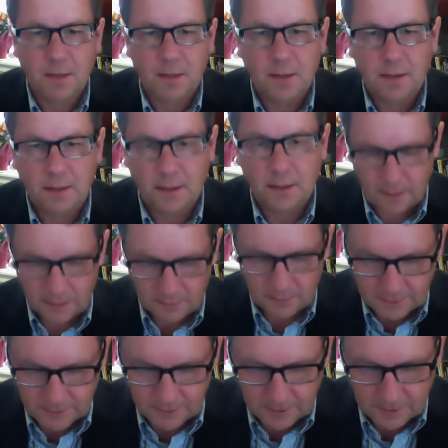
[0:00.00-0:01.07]

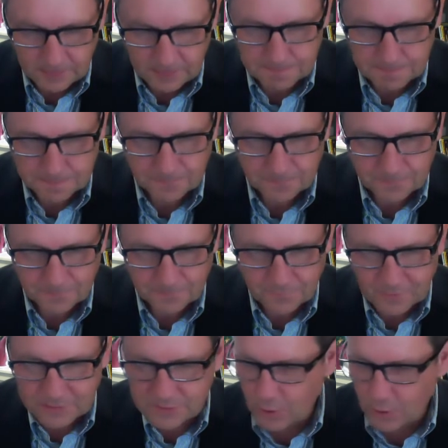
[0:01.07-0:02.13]
And
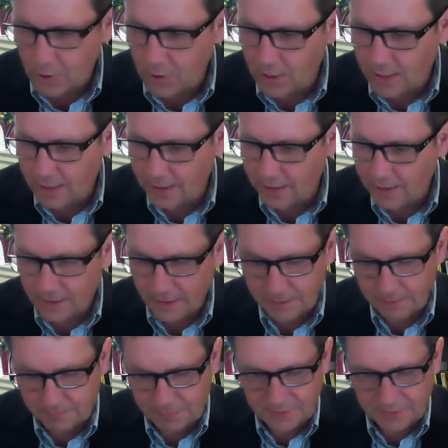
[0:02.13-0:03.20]
so I
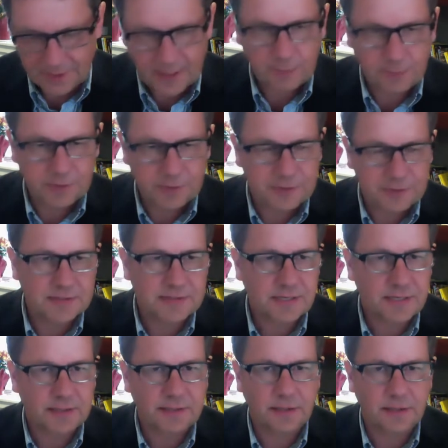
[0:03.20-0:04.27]
play with this
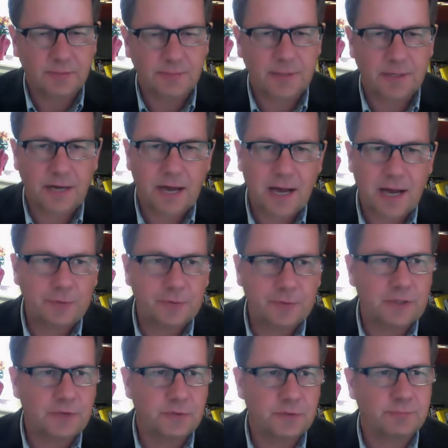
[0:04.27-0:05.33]
idea about how
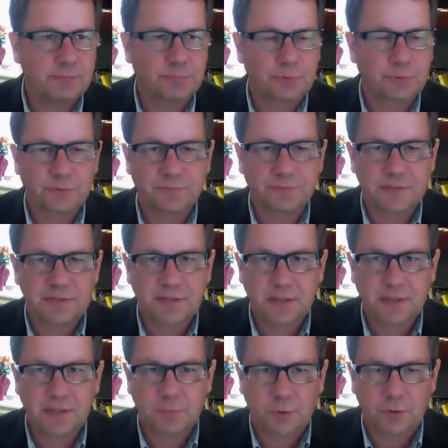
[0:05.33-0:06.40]
can you improve
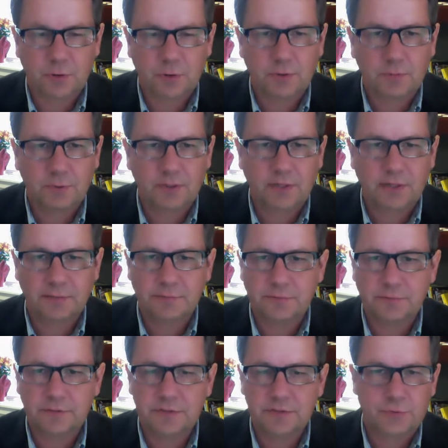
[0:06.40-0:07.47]
design work without
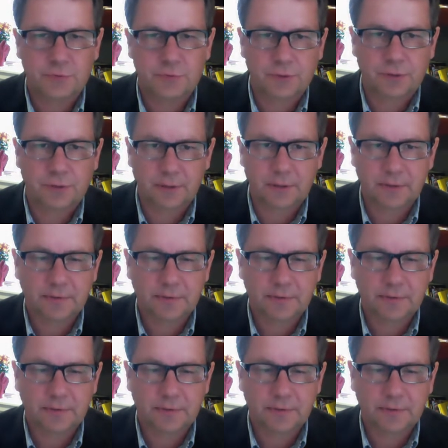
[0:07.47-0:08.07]
destroying it.